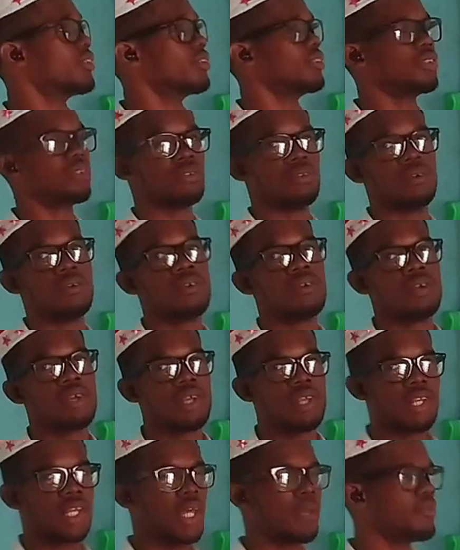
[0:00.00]
So
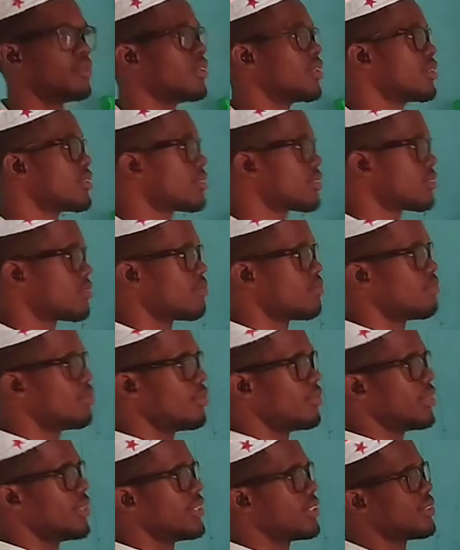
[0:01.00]
let me just put
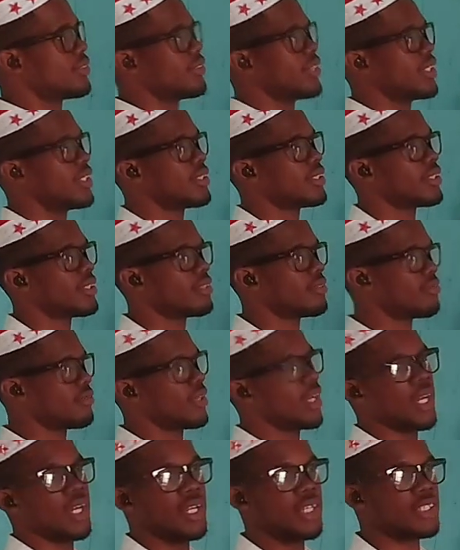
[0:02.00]
it straight
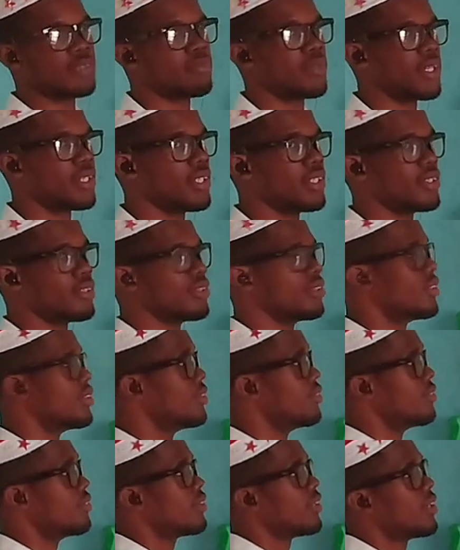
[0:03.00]
and explain this to you.
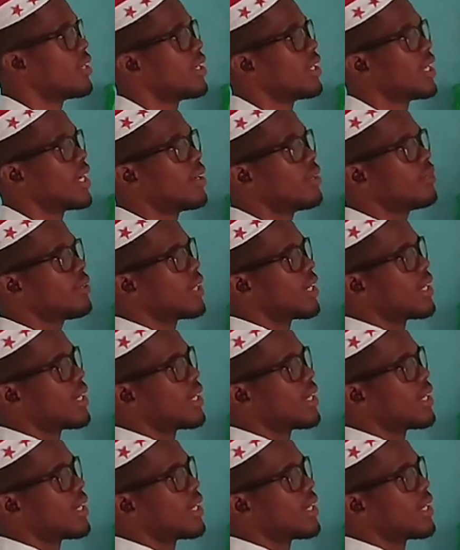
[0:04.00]
Now look at